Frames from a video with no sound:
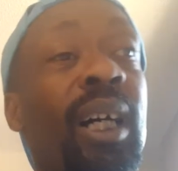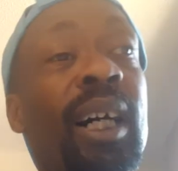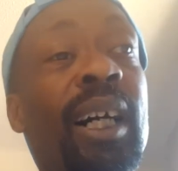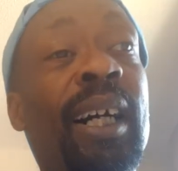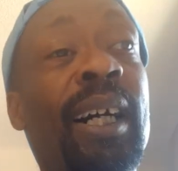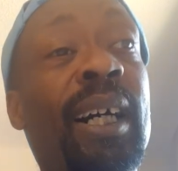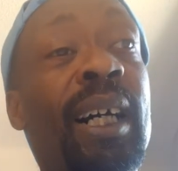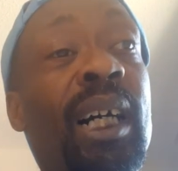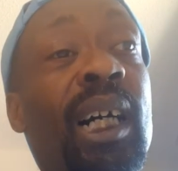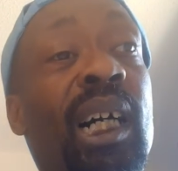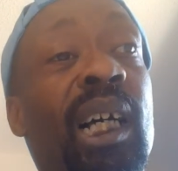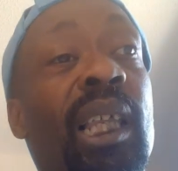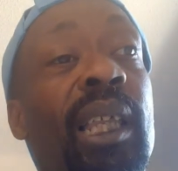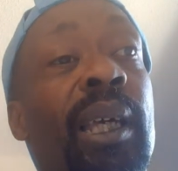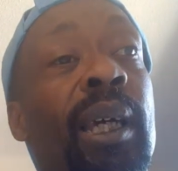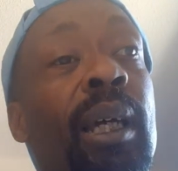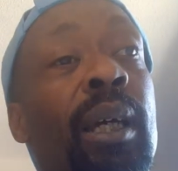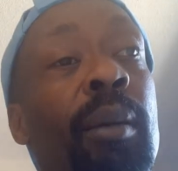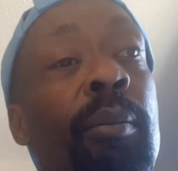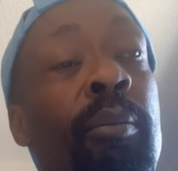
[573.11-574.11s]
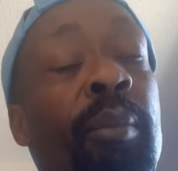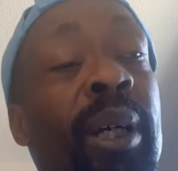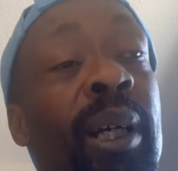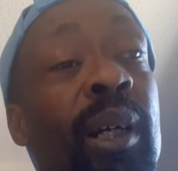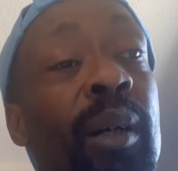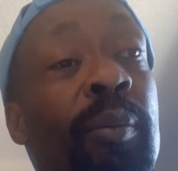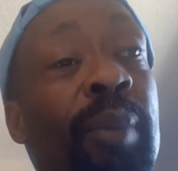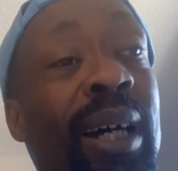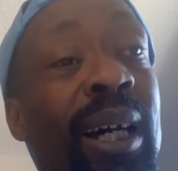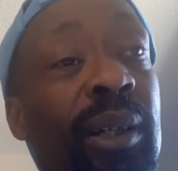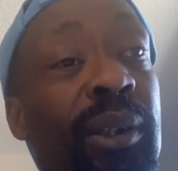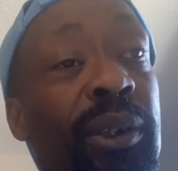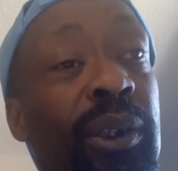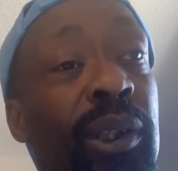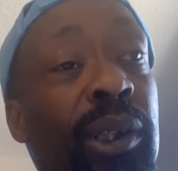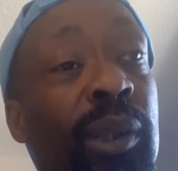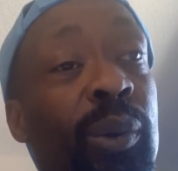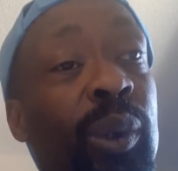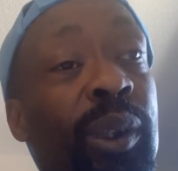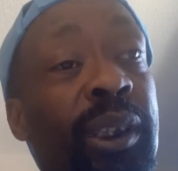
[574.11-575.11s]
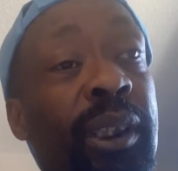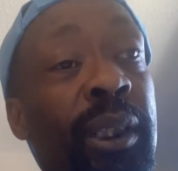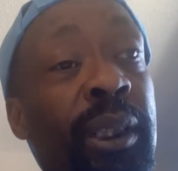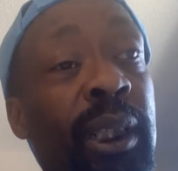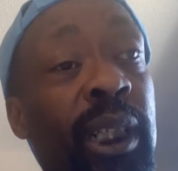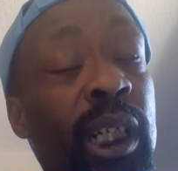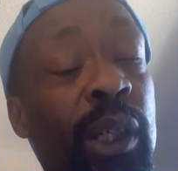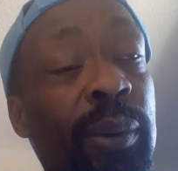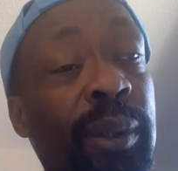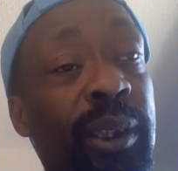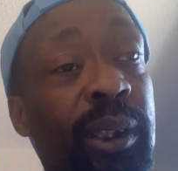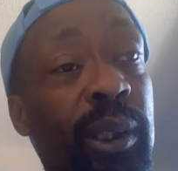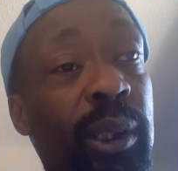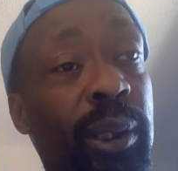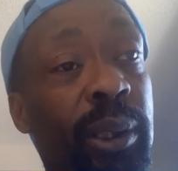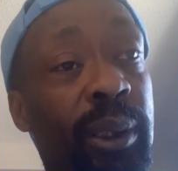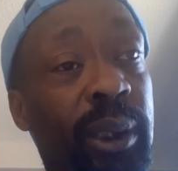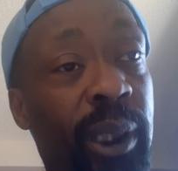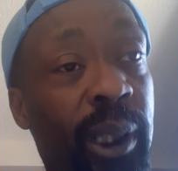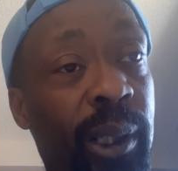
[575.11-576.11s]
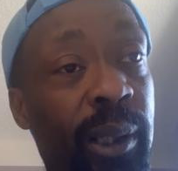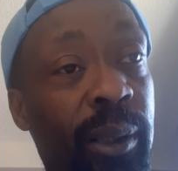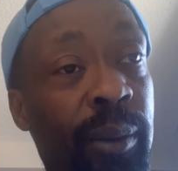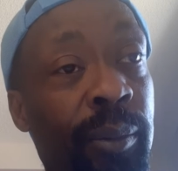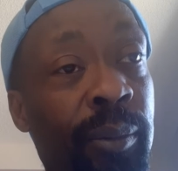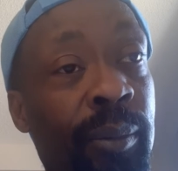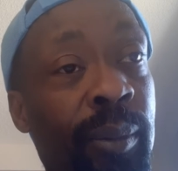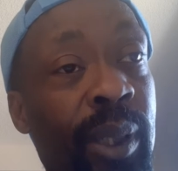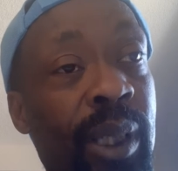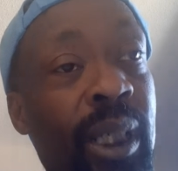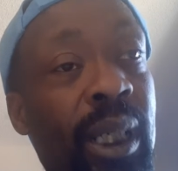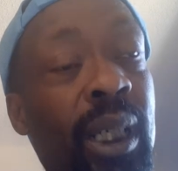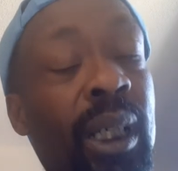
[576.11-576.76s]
Uh, Mayor Bowser was a year into her term.